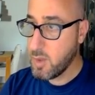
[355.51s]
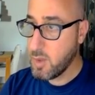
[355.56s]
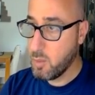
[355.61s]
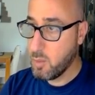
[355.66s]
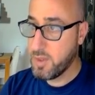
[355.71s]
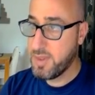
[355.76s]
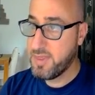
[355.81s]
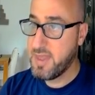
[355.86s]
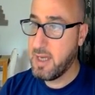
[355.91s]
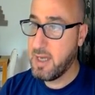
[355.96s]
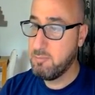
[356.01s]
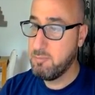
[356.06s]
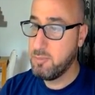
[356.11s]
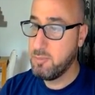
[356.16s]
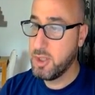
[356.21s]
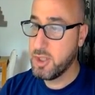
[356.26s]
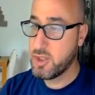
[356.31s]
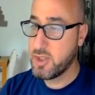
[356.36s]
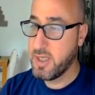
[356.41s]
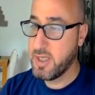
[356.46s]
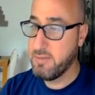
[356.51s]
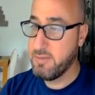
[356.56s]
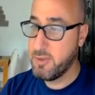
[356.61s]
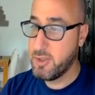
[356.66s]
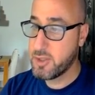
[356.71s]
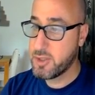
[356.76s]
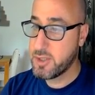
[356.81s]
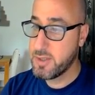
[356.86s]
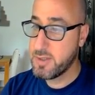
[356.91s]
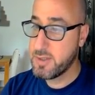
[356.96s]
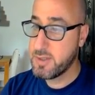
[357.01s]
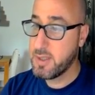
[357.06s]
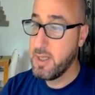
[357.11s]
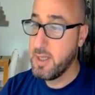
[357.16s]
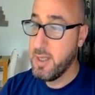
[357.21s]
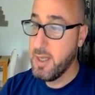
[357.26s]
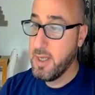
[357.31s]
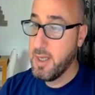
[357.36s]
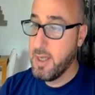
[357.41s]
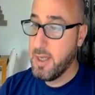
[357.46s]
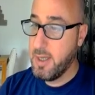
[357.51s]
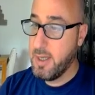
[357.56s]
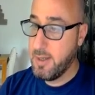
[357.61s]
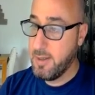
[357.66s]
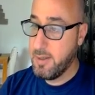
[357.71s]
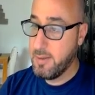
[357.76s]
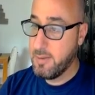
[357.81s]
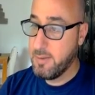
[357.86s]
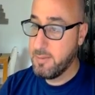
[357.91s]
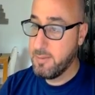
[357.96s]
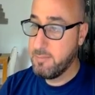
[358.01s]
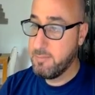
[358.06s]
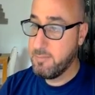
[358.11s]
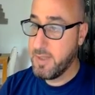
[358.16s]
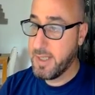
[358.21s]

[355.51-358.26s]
with that bullish divergence um,